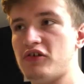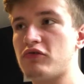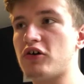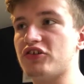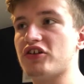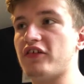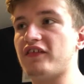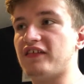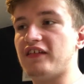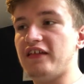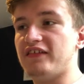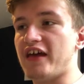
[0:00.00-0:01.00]
God, no,
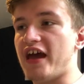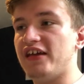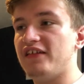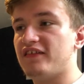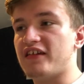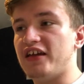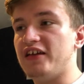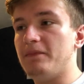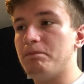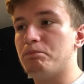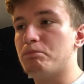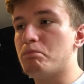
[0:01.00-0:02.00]
it, it tastes like
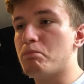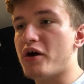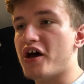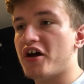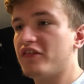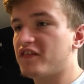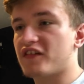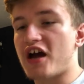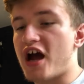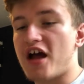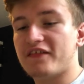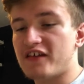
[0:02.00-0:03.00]
burnt
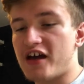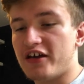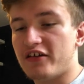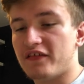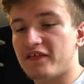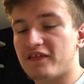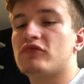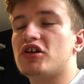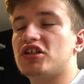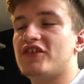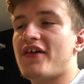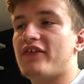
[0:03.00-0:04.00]
car tires.
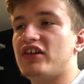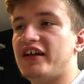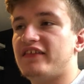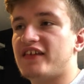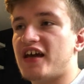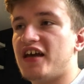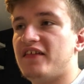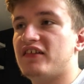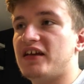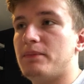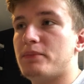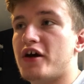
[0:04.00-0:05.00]
Not that I've ever like tasted
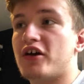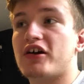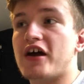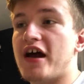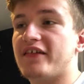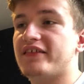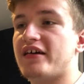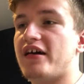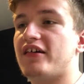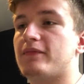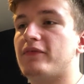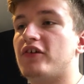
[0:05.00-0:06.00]
like burnt car
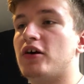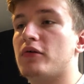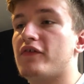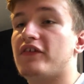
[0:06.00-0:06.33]
tires before.